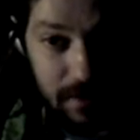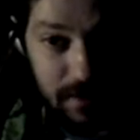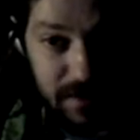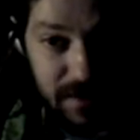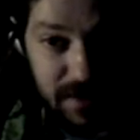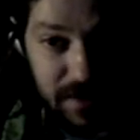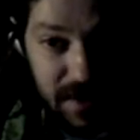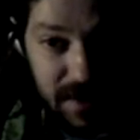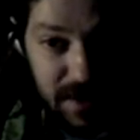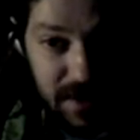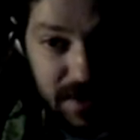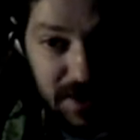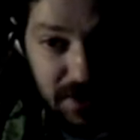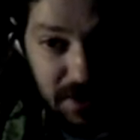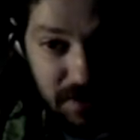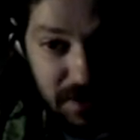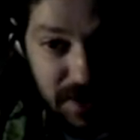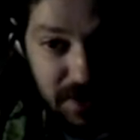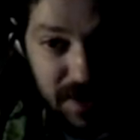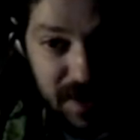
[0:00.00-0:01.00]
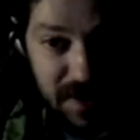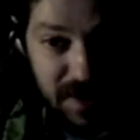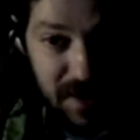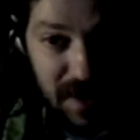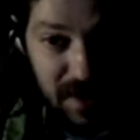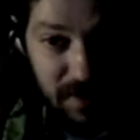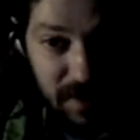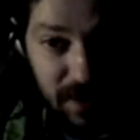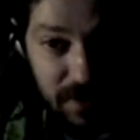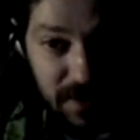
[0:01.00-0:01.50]
So this has come
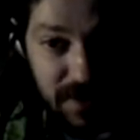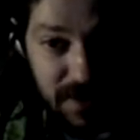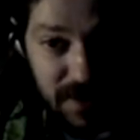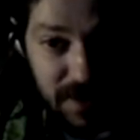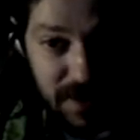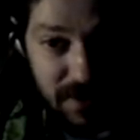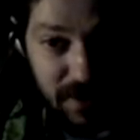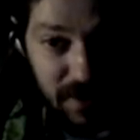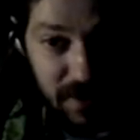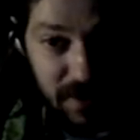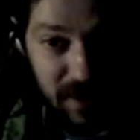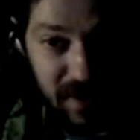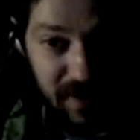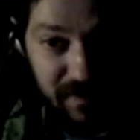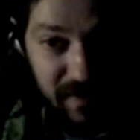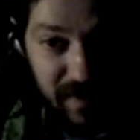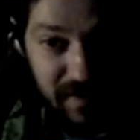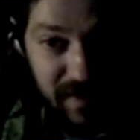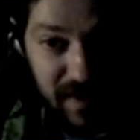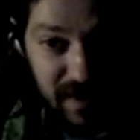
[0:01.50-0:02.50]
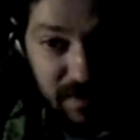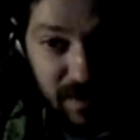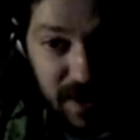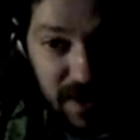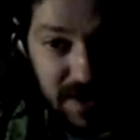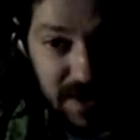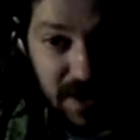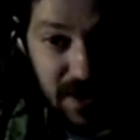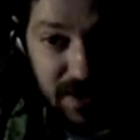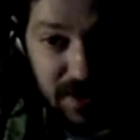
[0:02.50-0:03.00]
straight out of the box, and it's got a good level
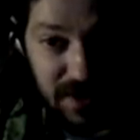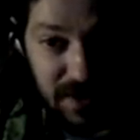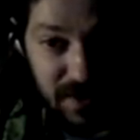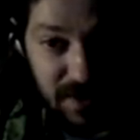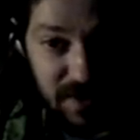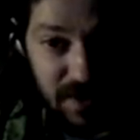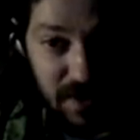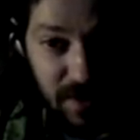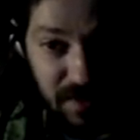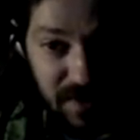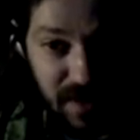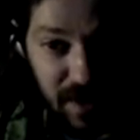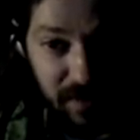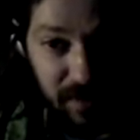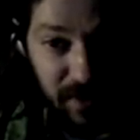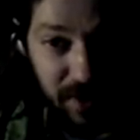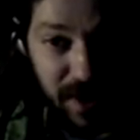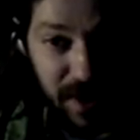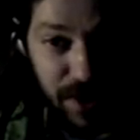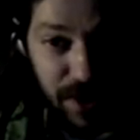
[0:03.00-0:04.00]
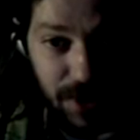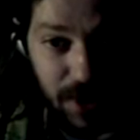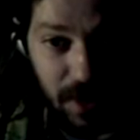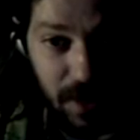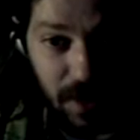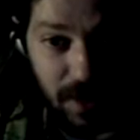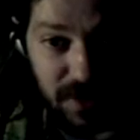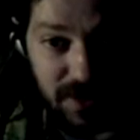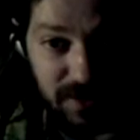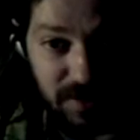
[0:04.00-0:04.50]
of atomization, so it's obviously
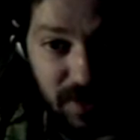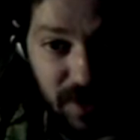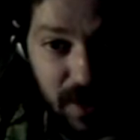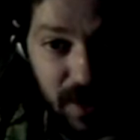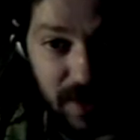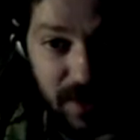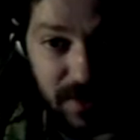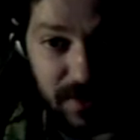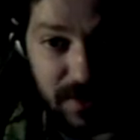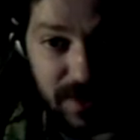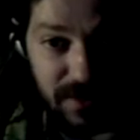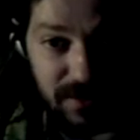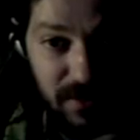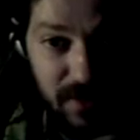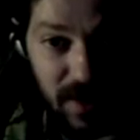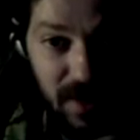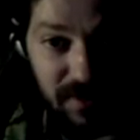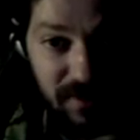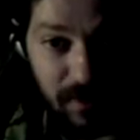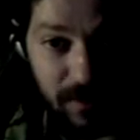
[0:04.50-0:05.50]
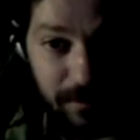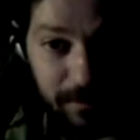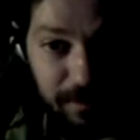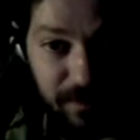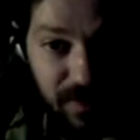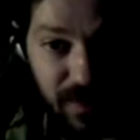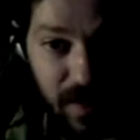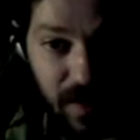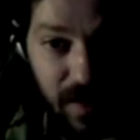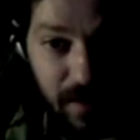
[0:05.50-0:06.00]
pre-charged prior to its
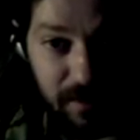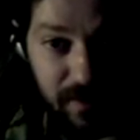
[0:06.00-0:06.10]
arrival.